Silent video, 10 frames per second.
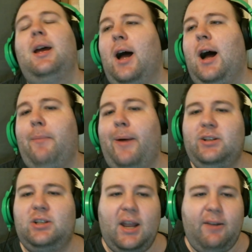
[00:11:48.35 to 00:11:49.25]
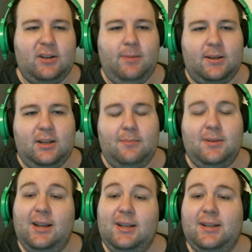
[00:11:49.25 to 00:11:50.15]
I just kind of expected him to
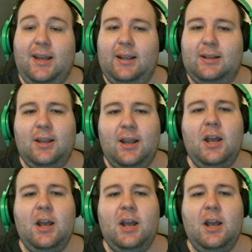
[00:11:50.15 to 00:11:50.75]
hint at it.